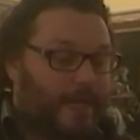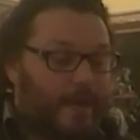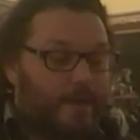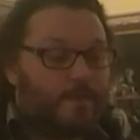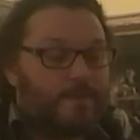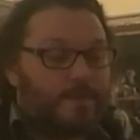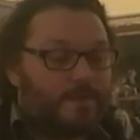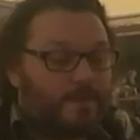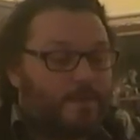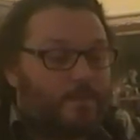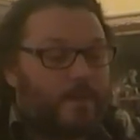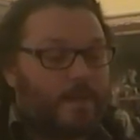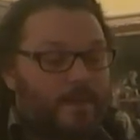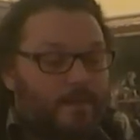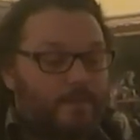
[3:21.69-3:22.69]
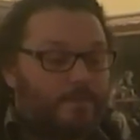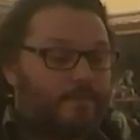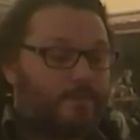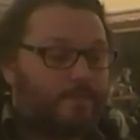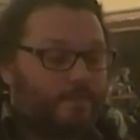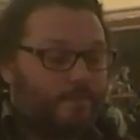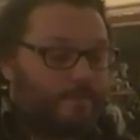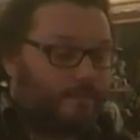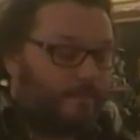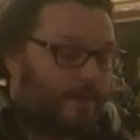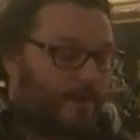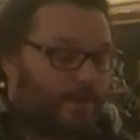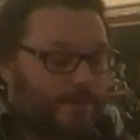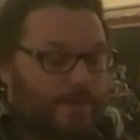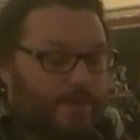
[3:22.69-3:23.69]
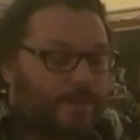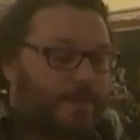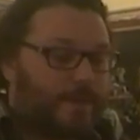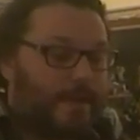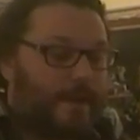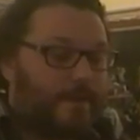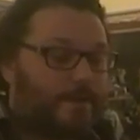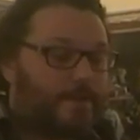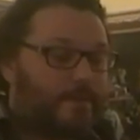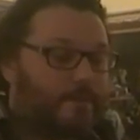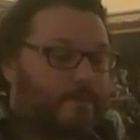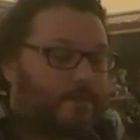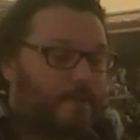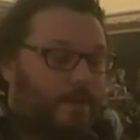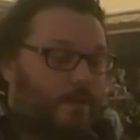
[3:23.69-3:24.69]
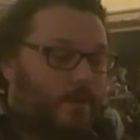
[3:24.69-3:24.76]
cameras as a way of constructing narrative.